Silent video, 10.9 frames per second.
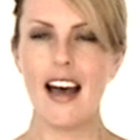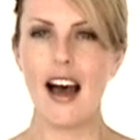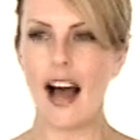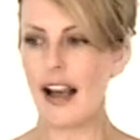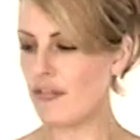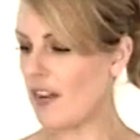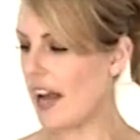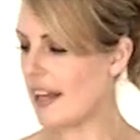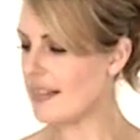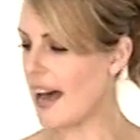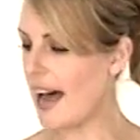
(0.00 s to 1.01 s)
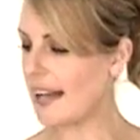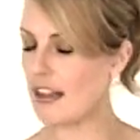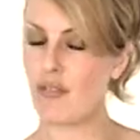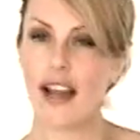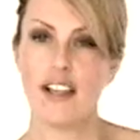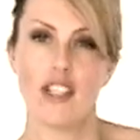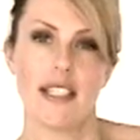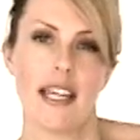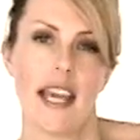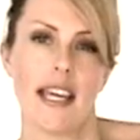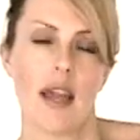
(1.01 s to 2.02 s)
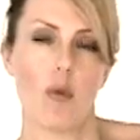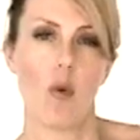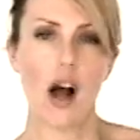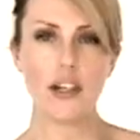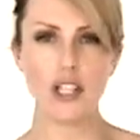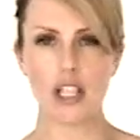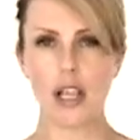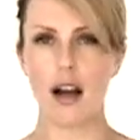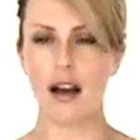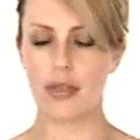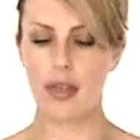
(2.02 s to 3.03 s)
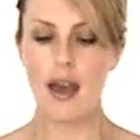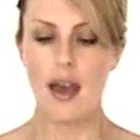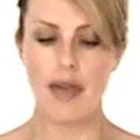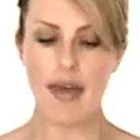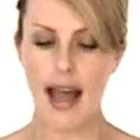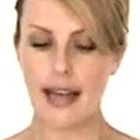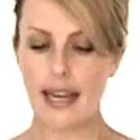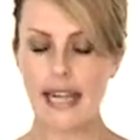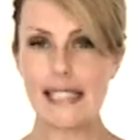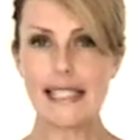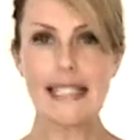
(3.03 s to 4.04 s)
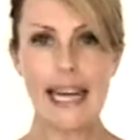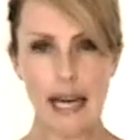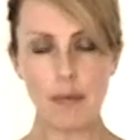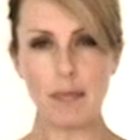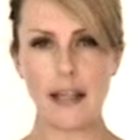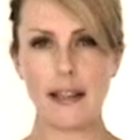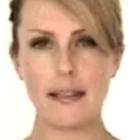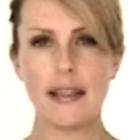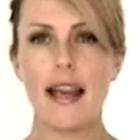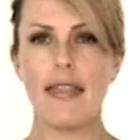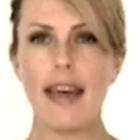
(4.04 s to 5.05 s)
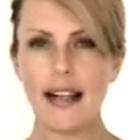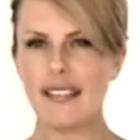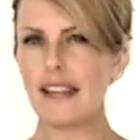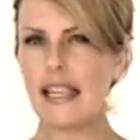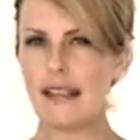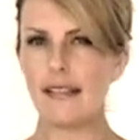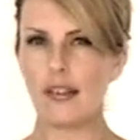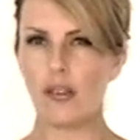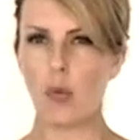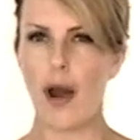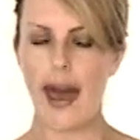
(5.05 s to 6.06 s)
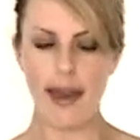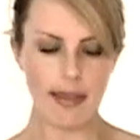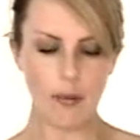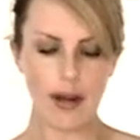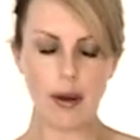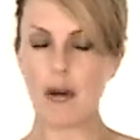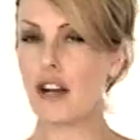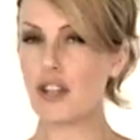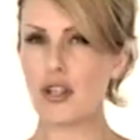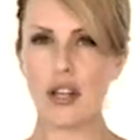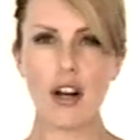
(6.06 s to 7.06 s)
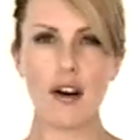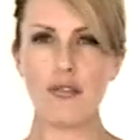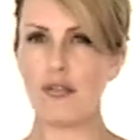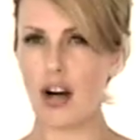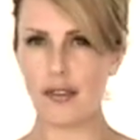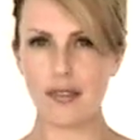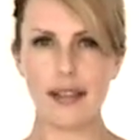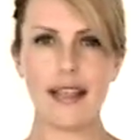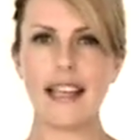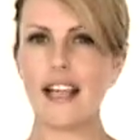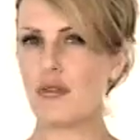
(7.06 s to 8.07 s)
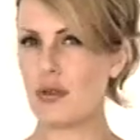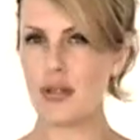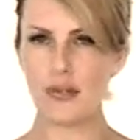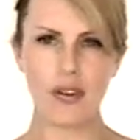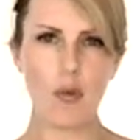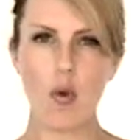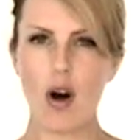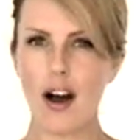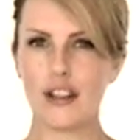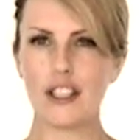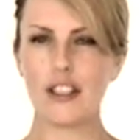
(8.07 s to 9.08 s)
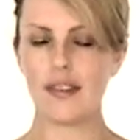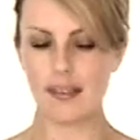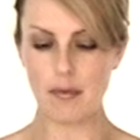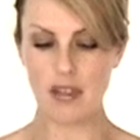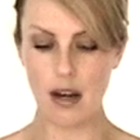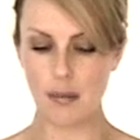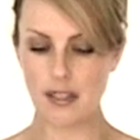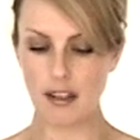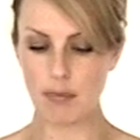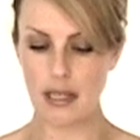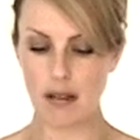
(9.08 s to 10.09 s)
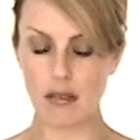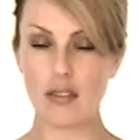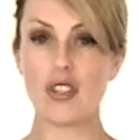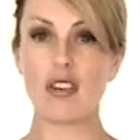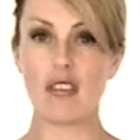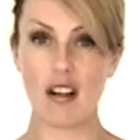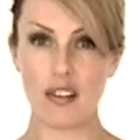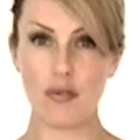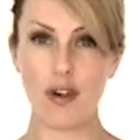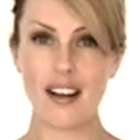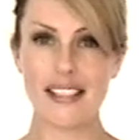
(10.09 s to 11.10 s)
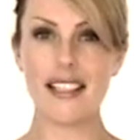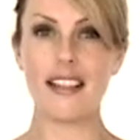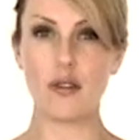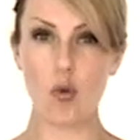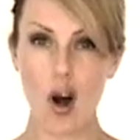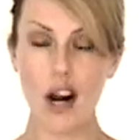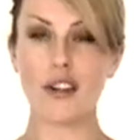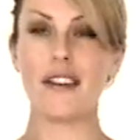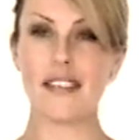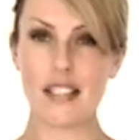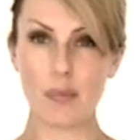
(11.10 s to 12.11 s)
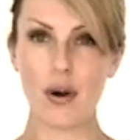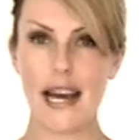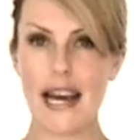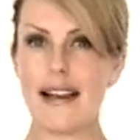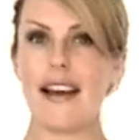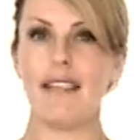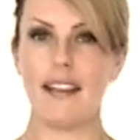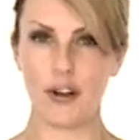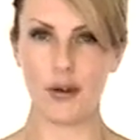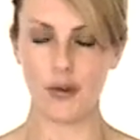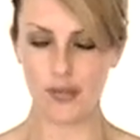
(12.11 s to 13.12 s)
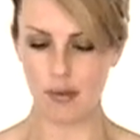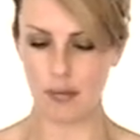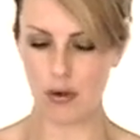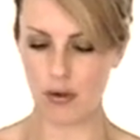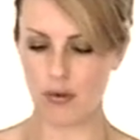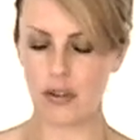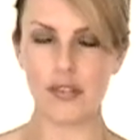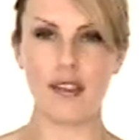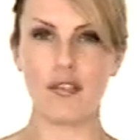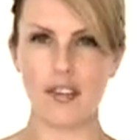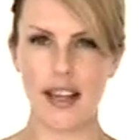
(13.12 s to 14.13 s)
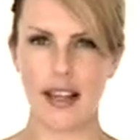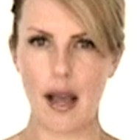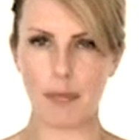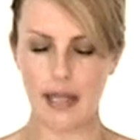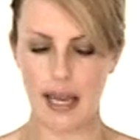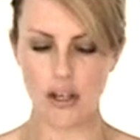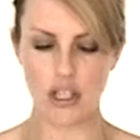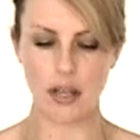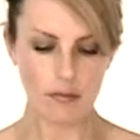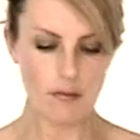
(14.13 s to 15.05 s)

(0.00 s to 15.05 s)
I find that if I just take a washcloth that is dampened, that's the easiest way. That way I'm not turning on a faucet, introducing water, because sometimes I've been known to turn on the faucet and the water has sprayed, and there goes the beautiful self-tan application.